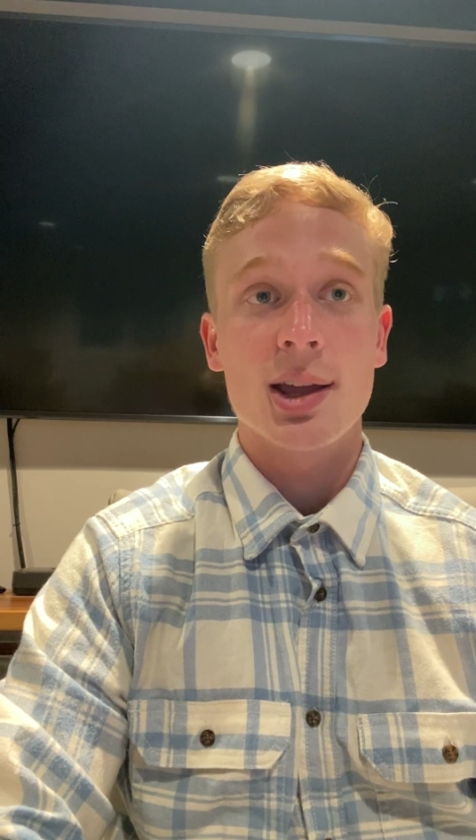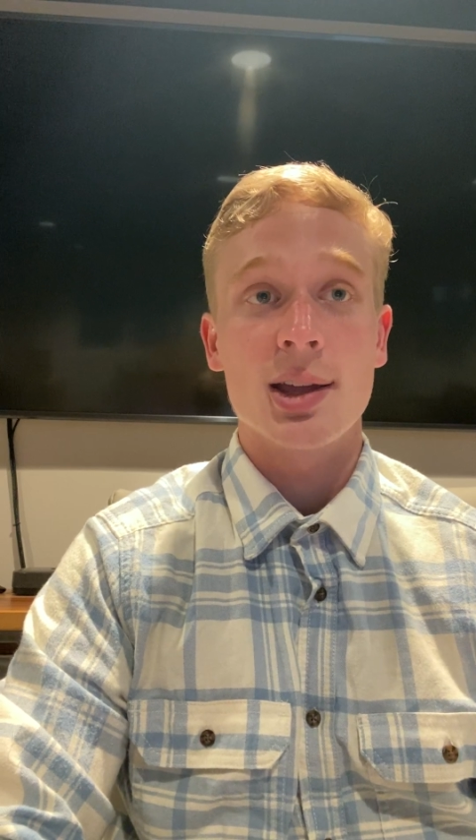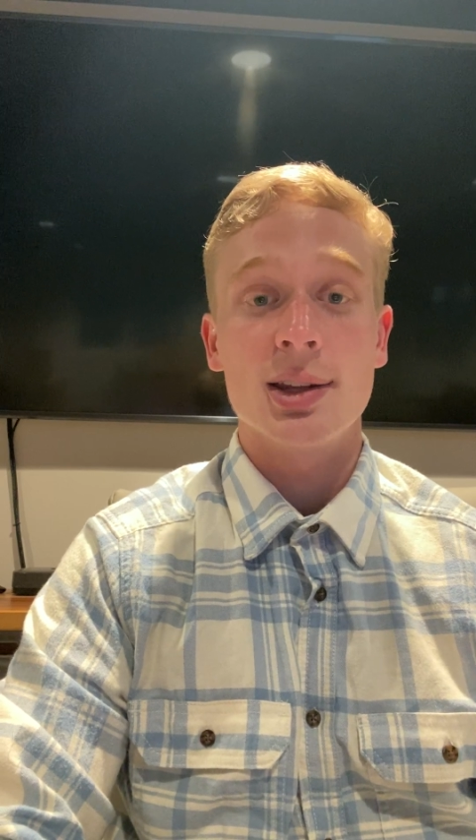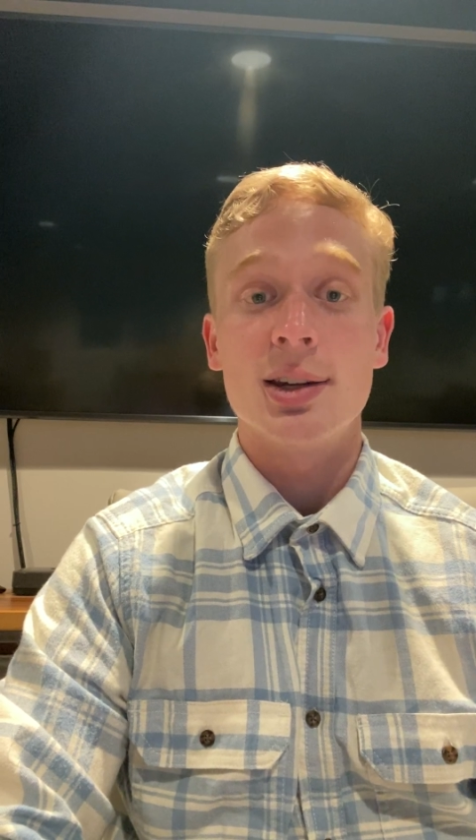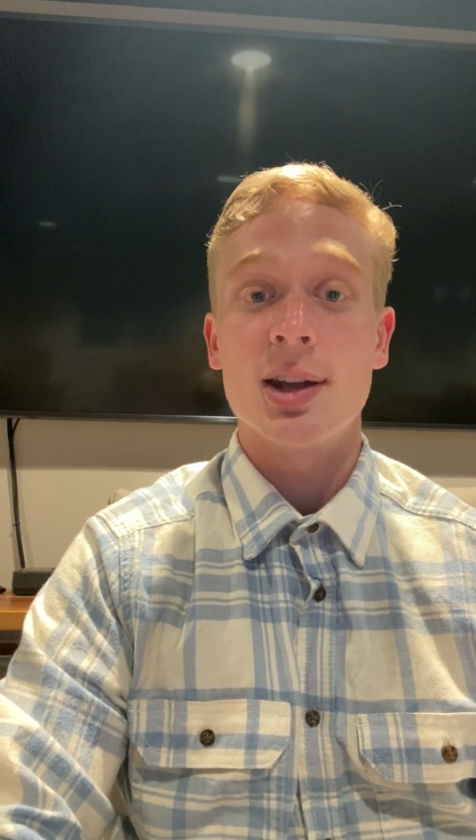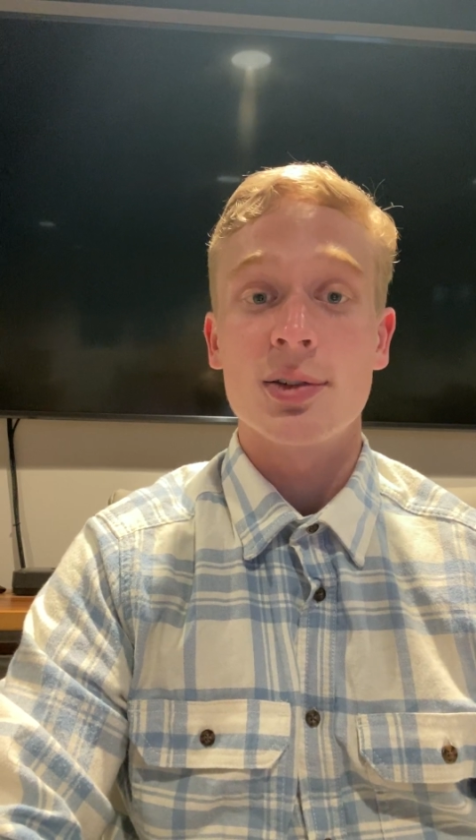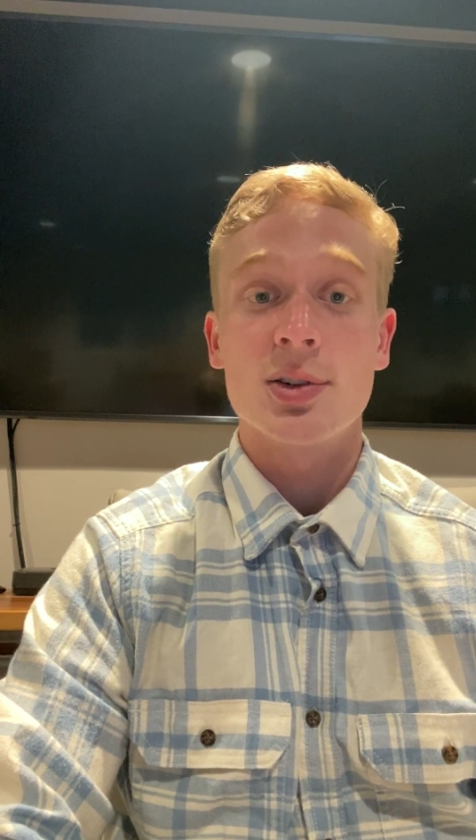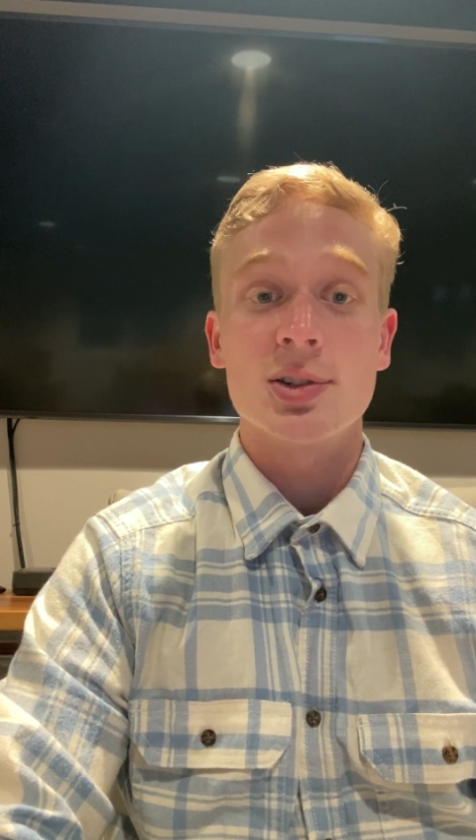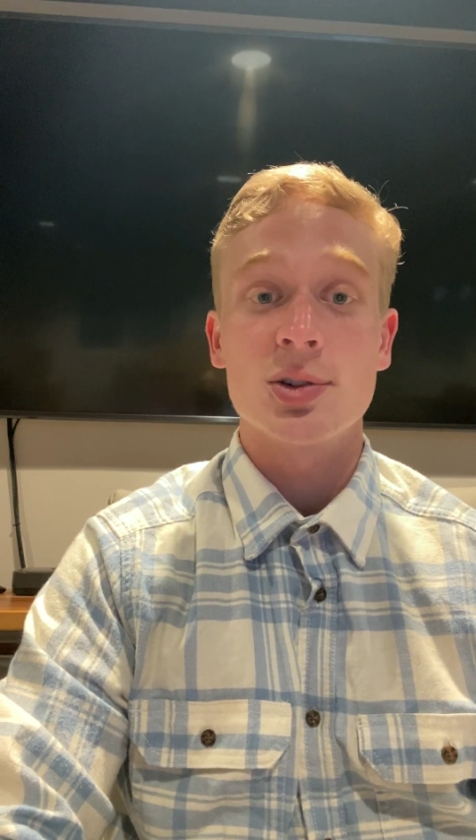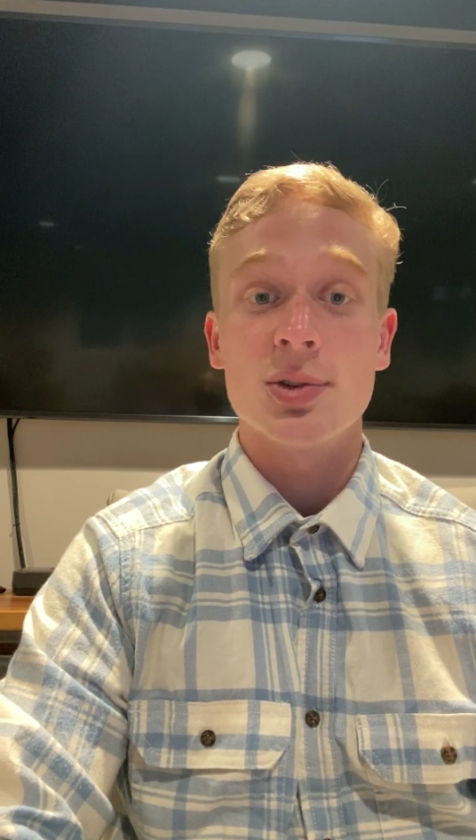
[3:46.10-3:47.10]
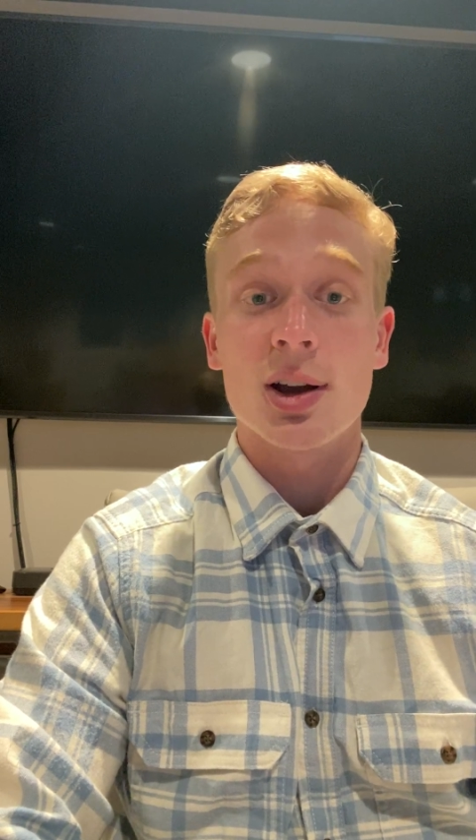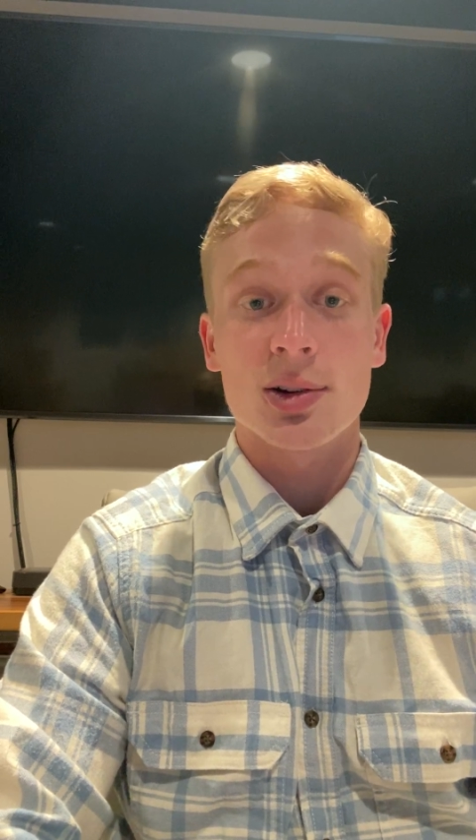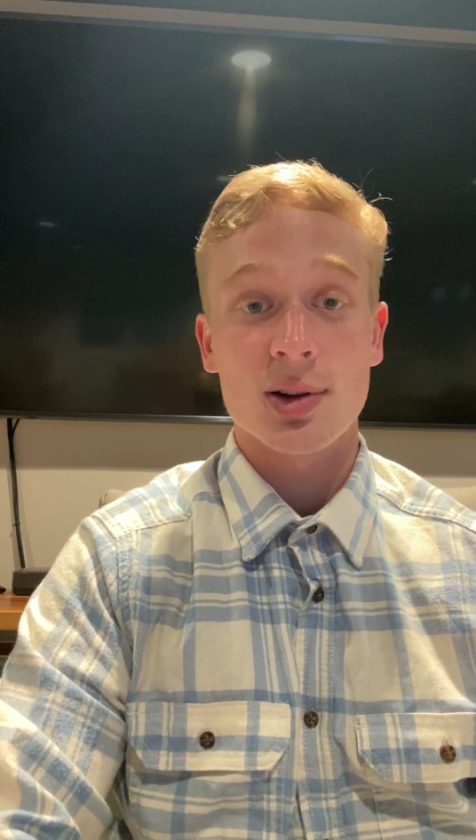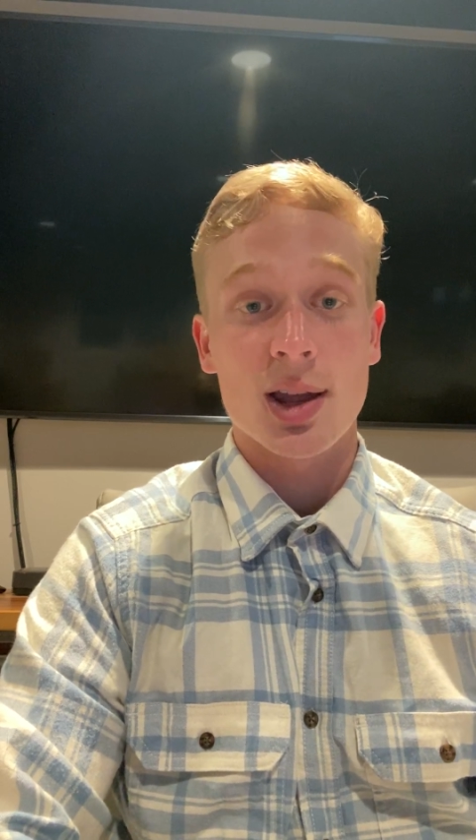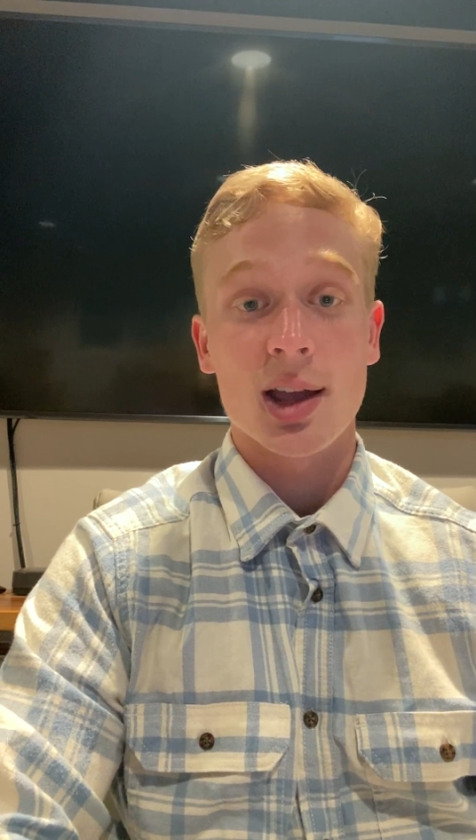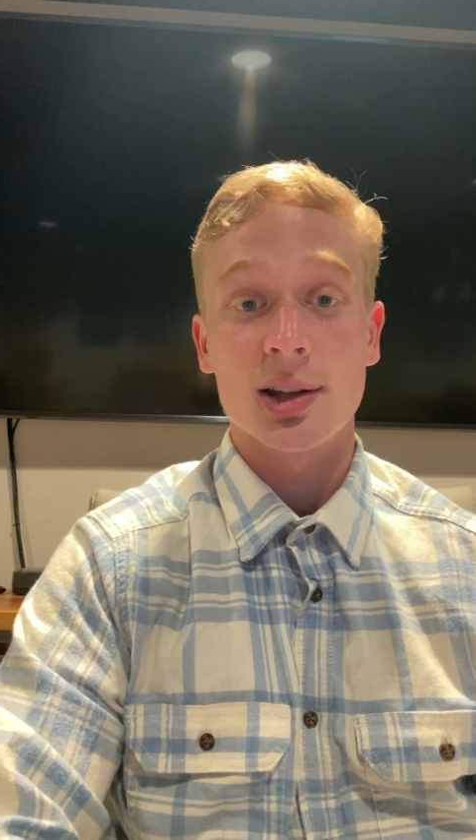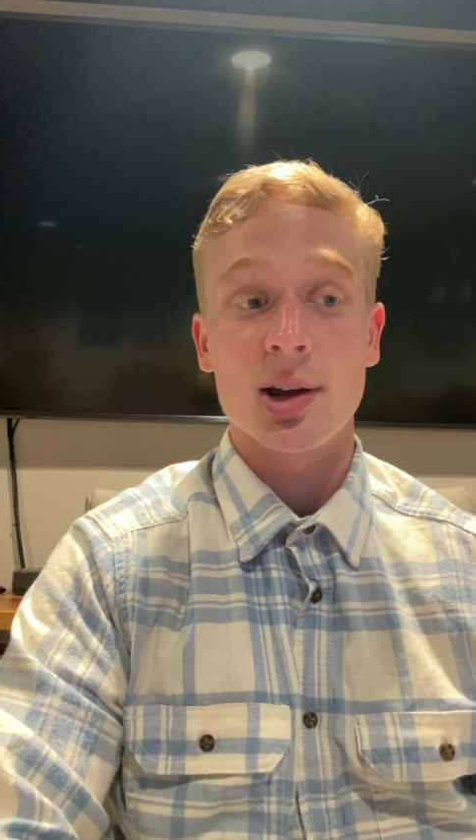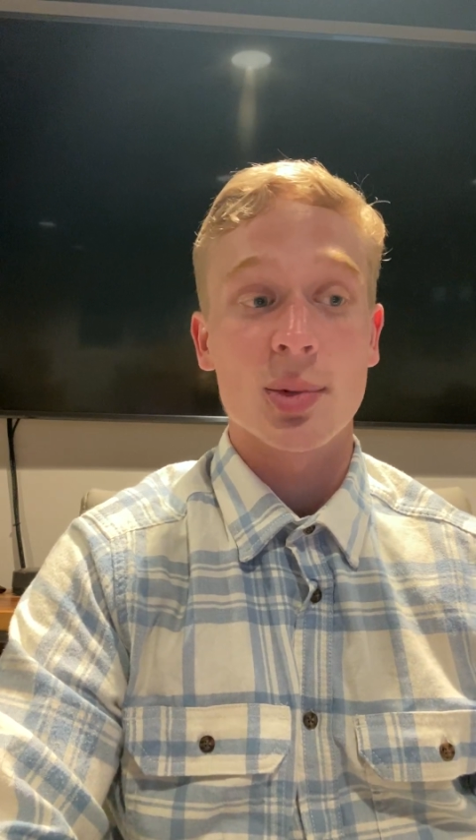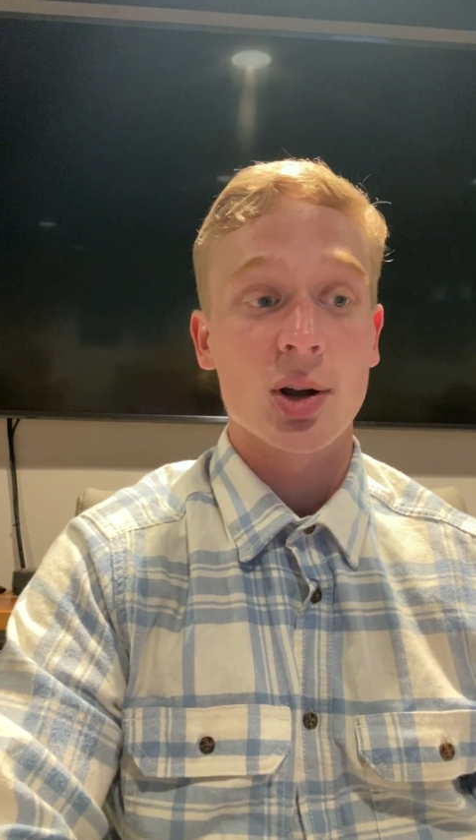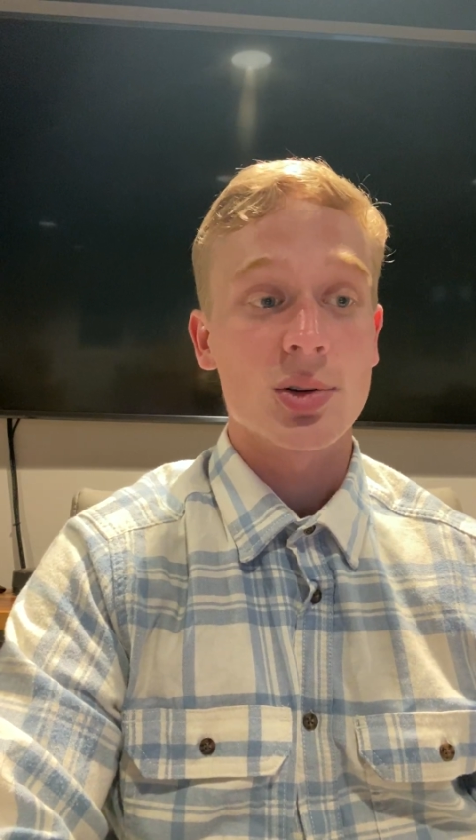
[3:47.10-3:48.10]
an effort to not create
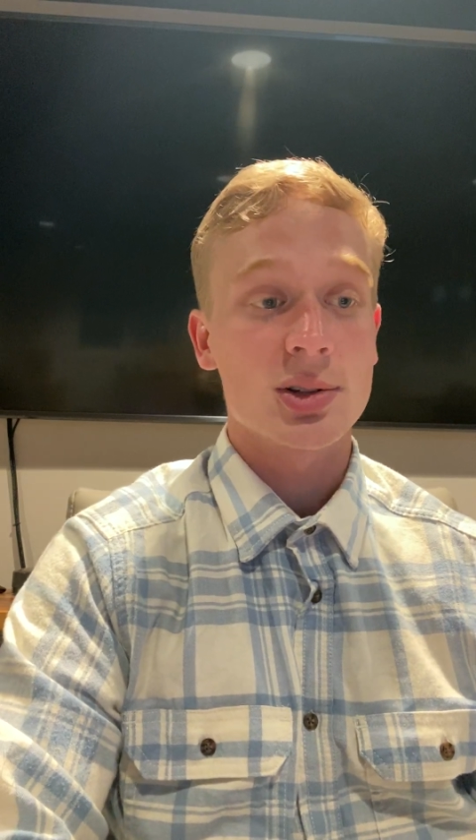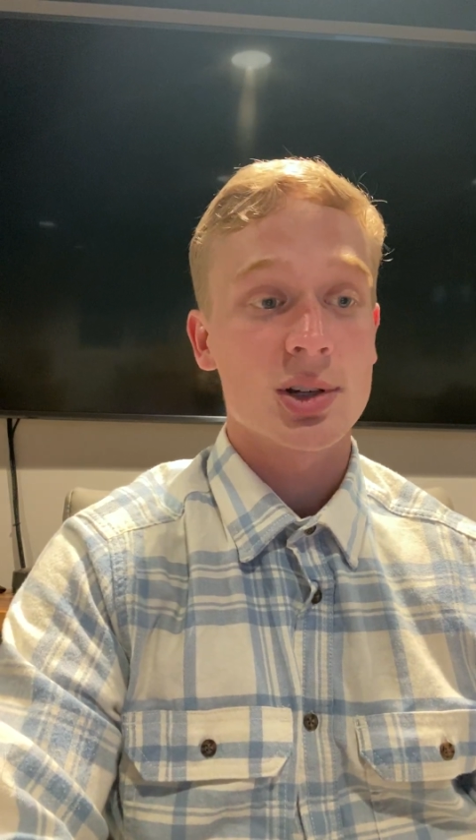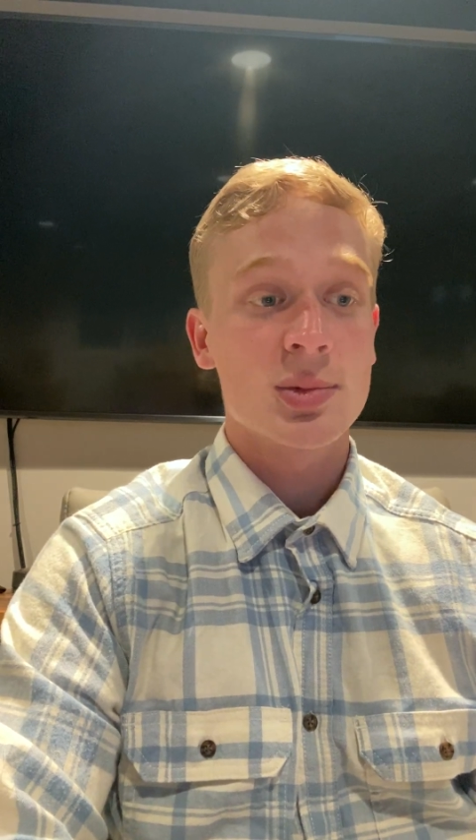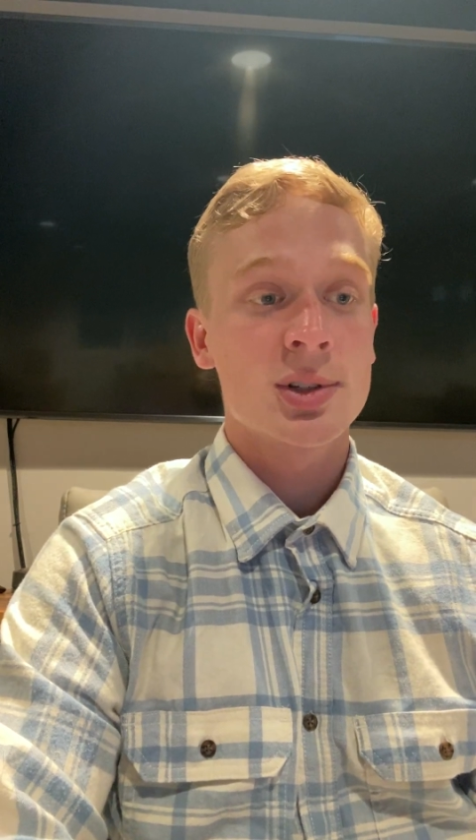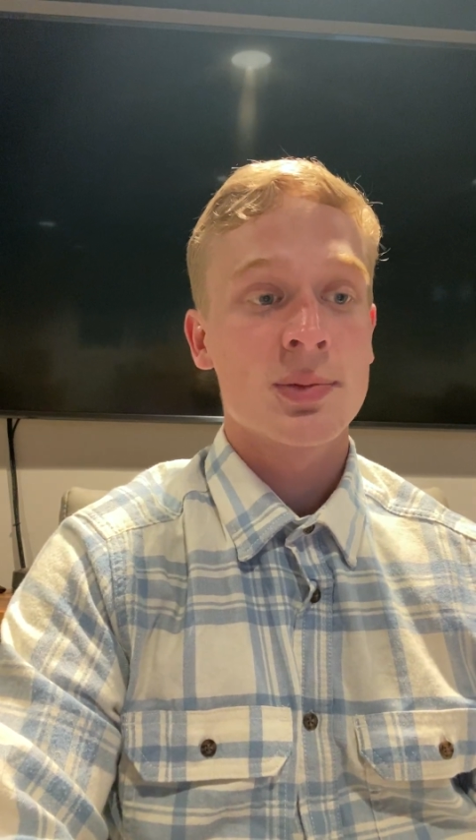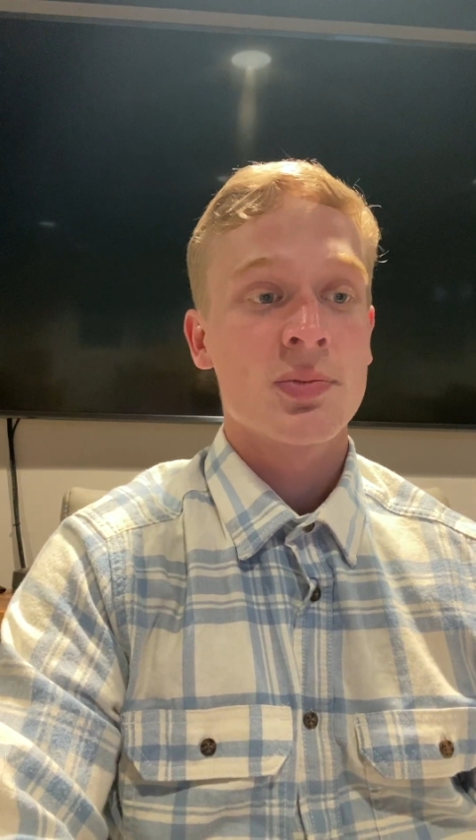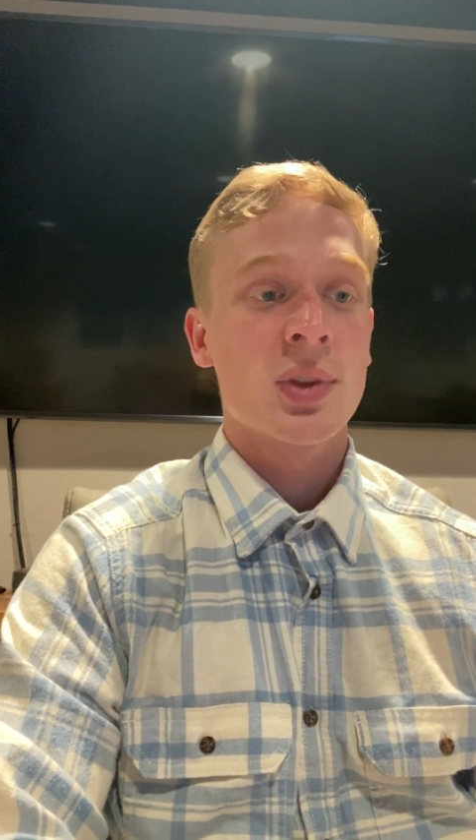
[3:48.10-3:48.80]
economic hardships.